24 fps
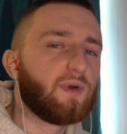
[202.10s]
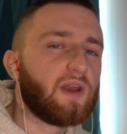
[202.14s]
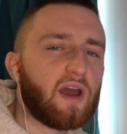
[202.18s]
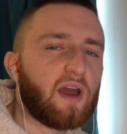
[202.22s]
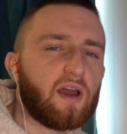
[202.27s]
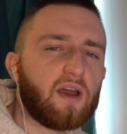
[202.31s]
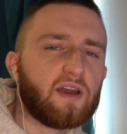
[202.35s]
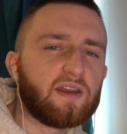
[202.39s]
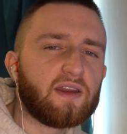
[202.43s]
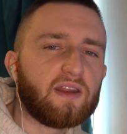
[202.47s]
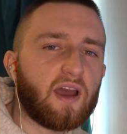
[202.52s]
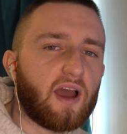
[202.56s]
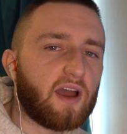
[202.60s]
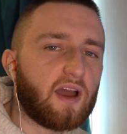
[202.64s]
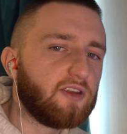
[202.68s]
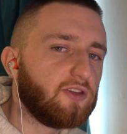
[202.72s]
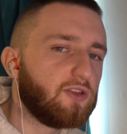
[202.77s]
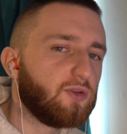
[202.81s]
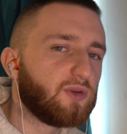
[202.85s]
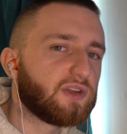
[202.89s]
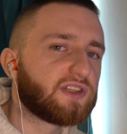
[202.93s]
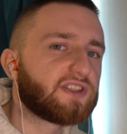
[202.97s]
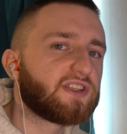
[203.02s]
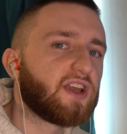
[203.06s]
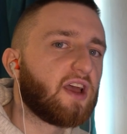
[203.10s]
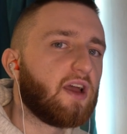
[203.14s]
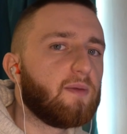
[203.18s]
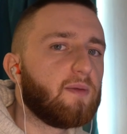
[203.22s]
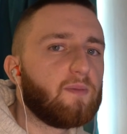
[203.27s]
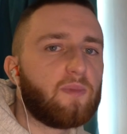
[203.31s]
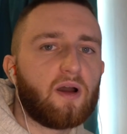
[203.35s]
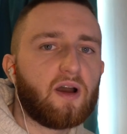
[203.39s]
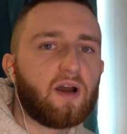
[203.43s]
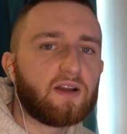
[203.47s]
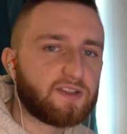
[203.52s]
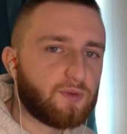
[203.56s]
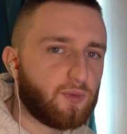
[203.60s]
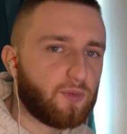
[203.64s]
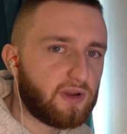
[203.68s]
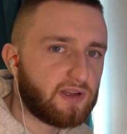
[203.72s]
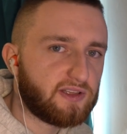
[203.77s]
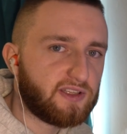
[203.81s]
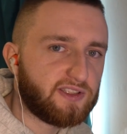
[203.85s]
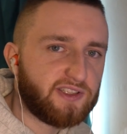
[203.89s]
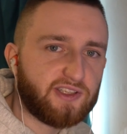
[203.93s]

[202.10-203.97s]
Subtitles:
I heard it, I knew there were certain parts I wanted